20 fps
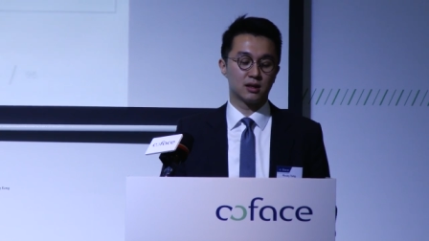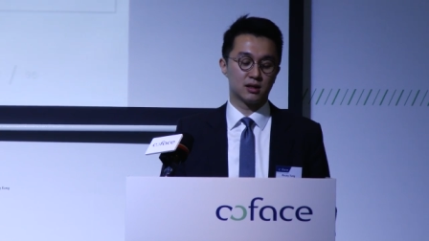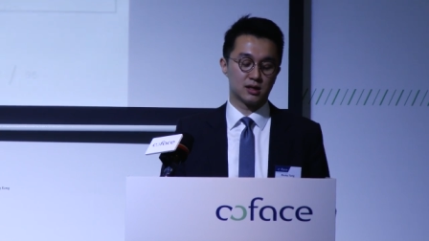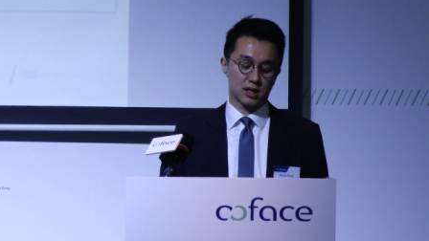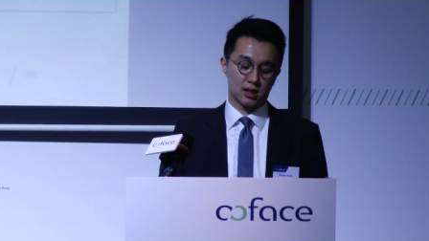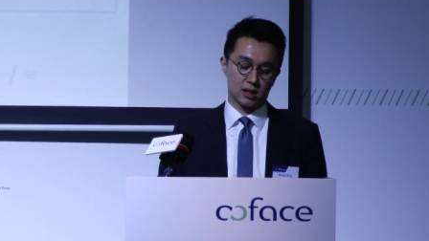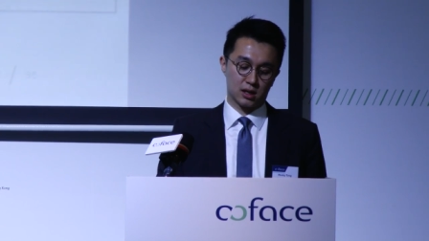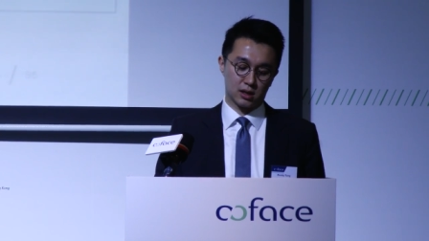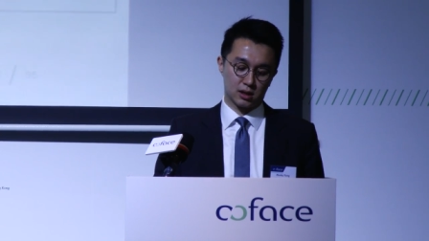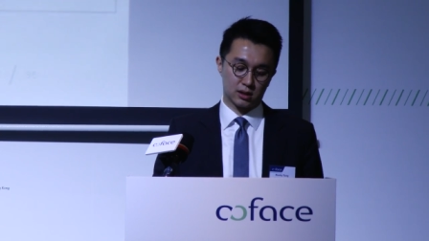
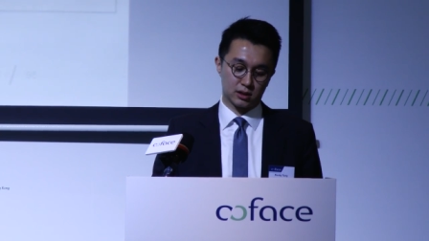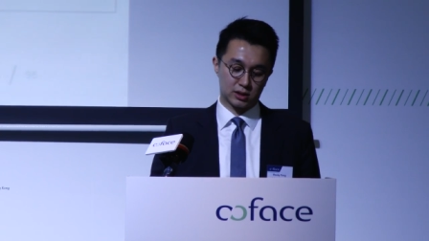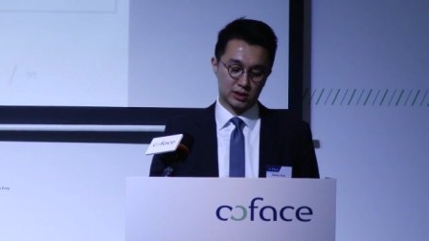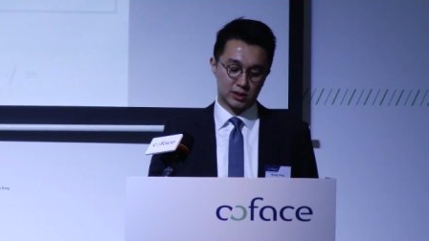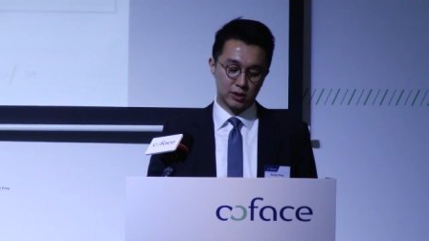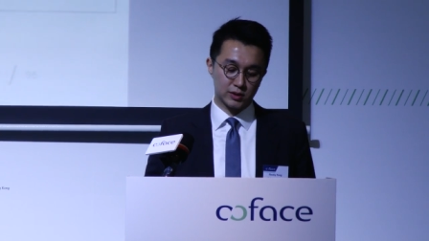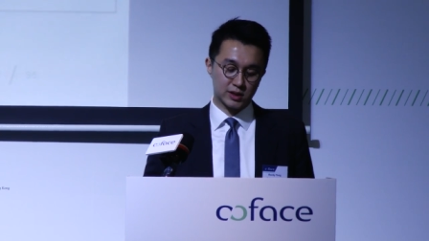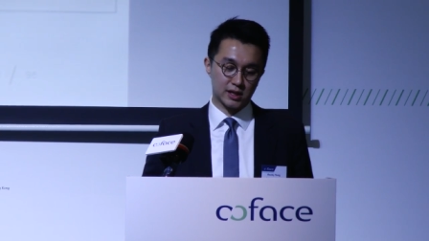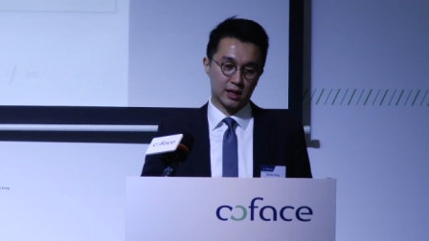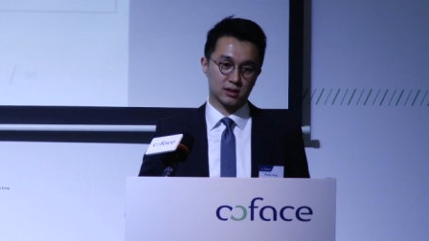the
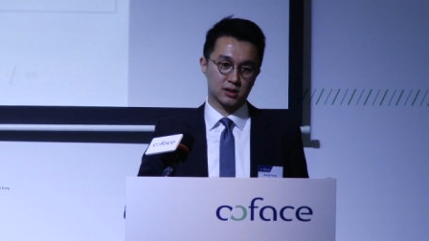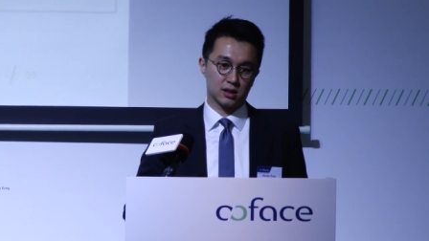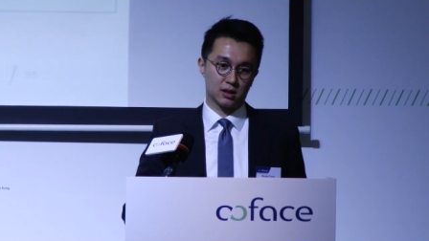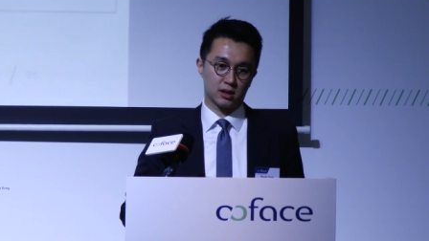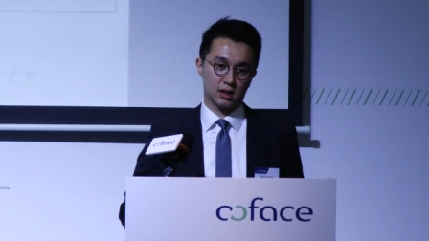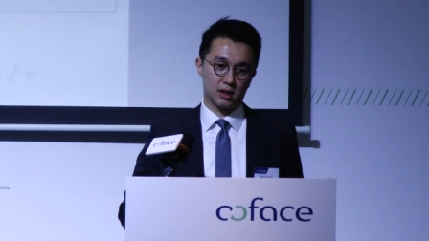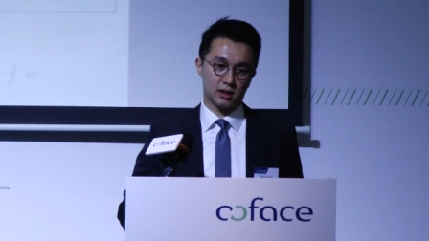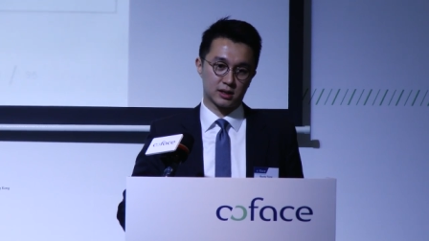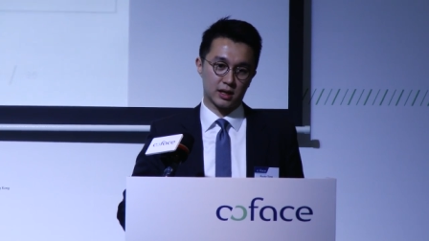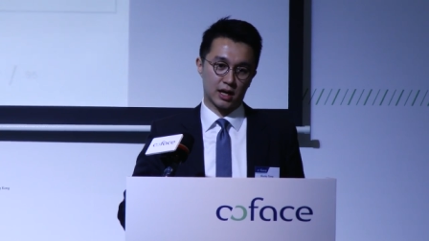steel
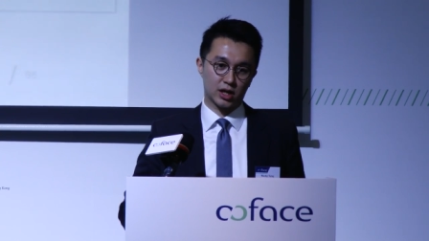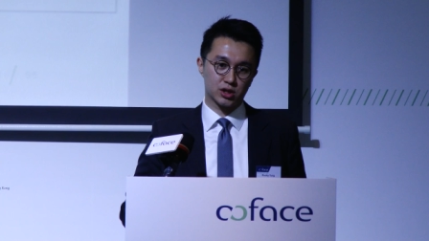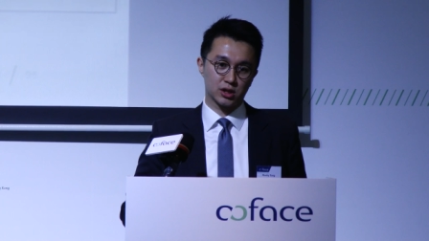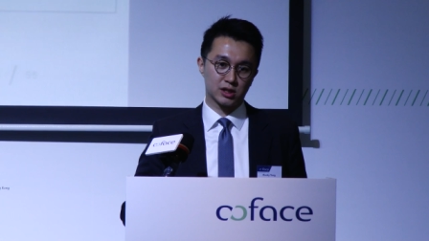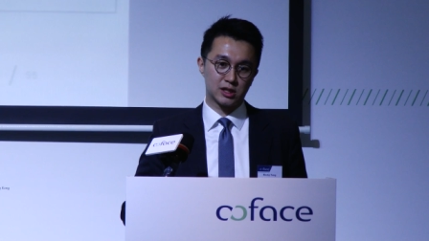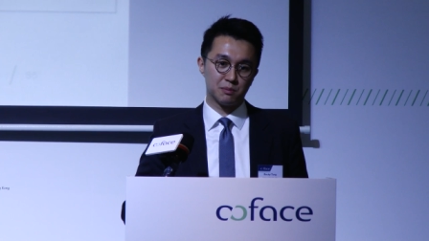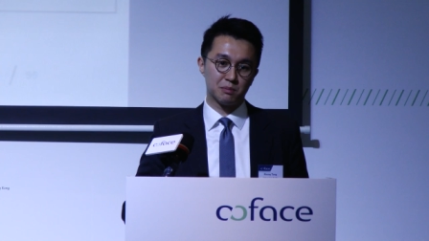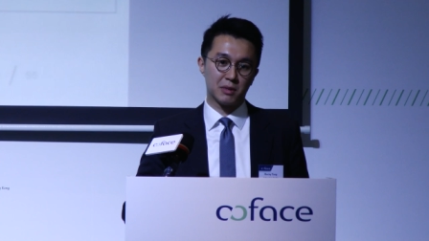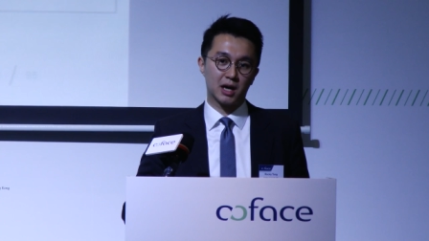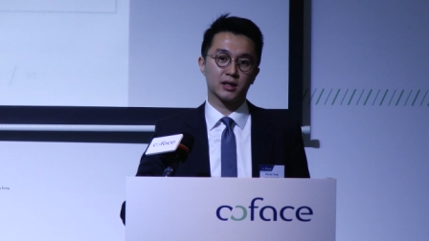sector is
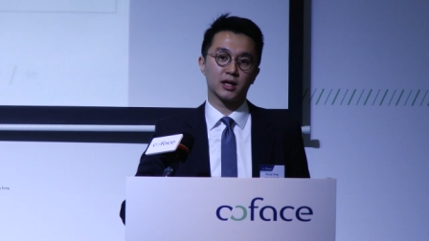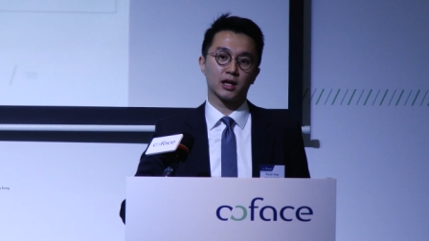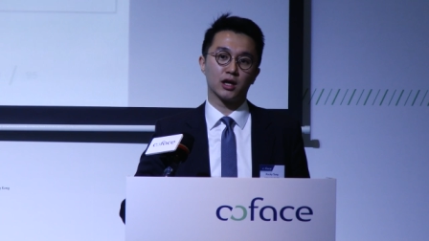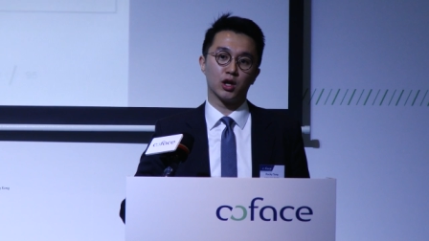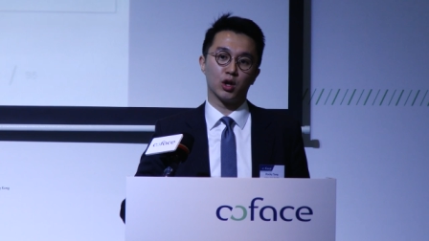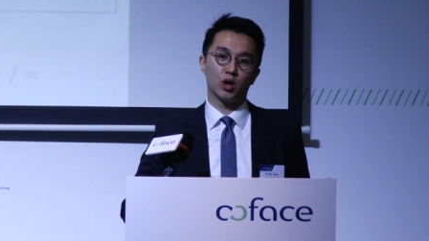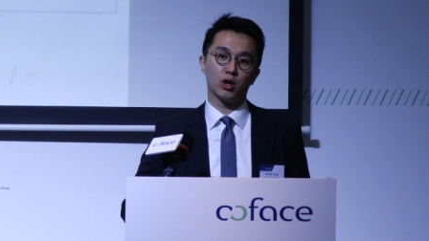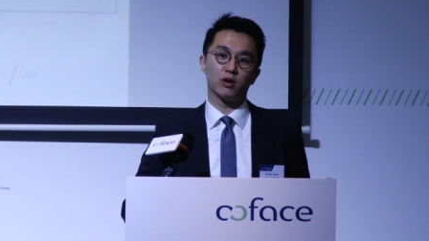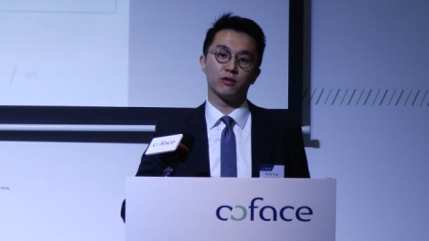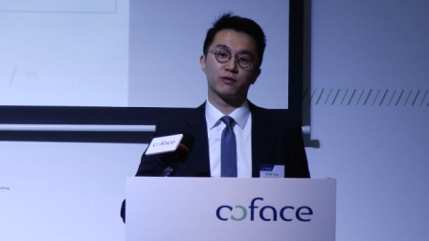actually demanding a
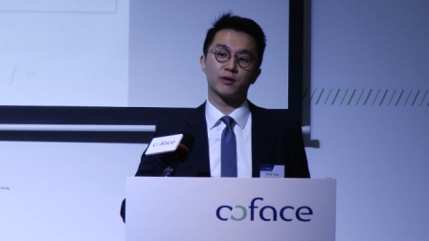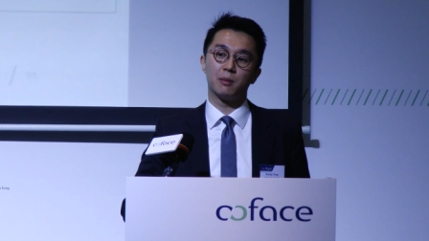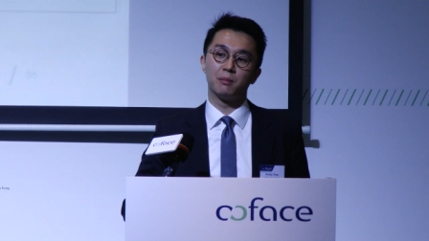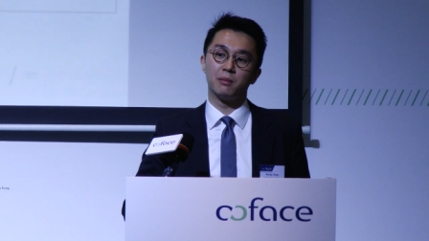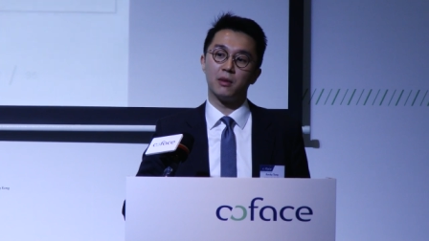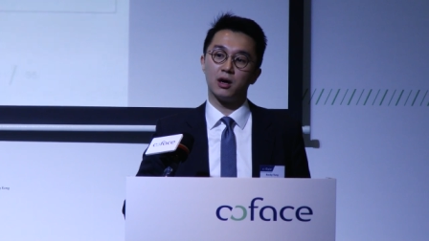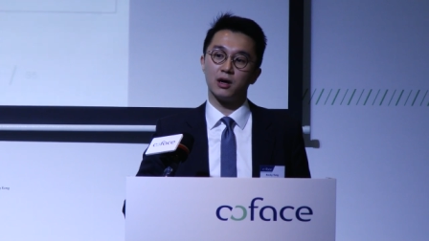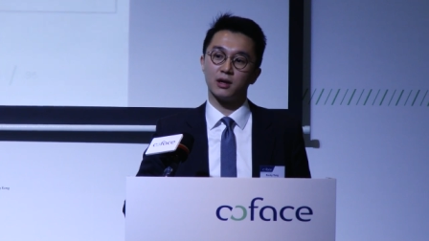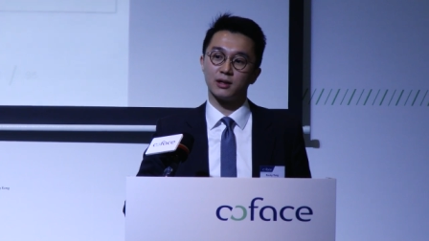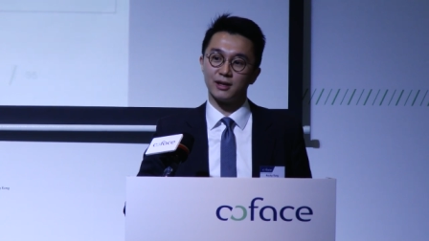lot of
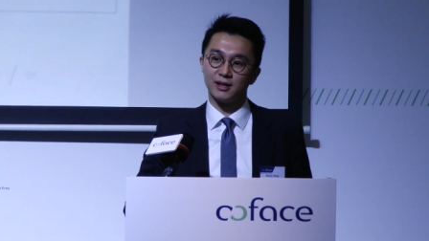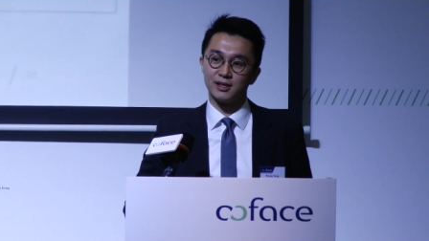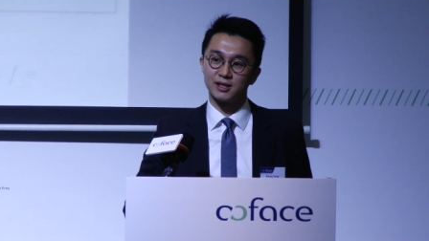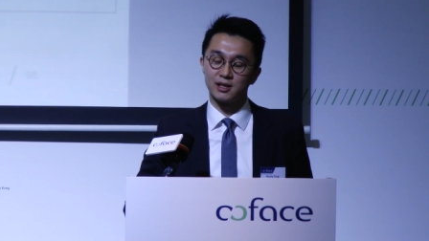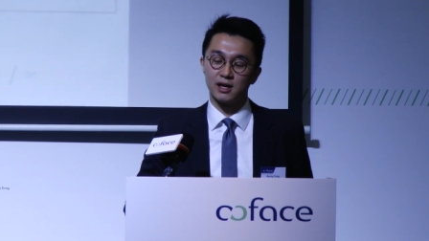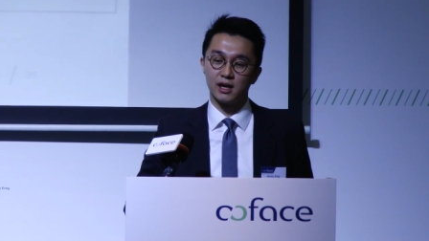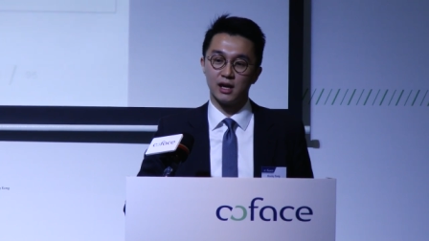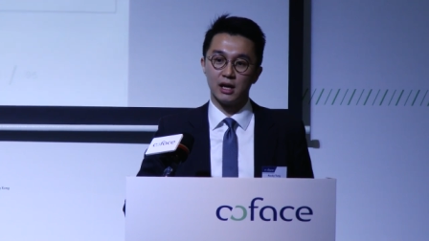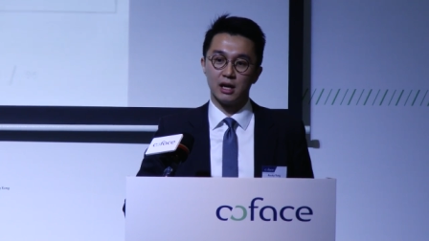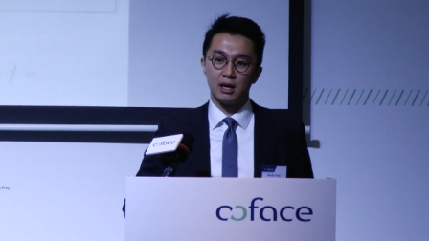
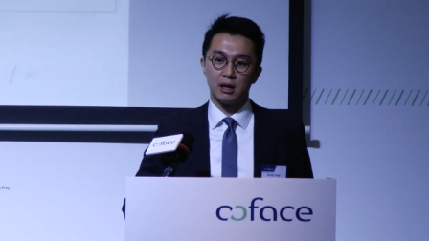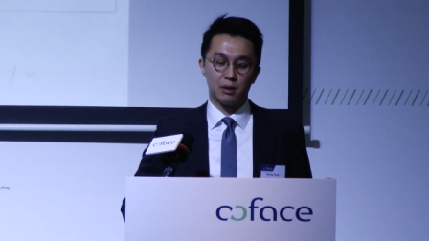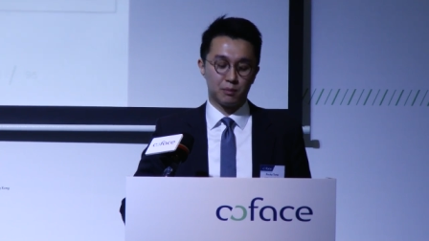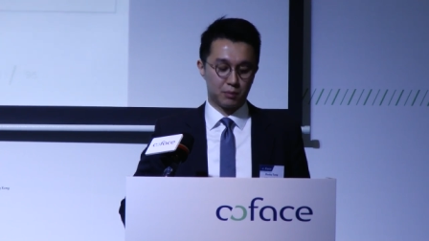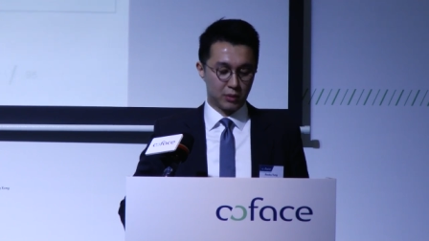commodities.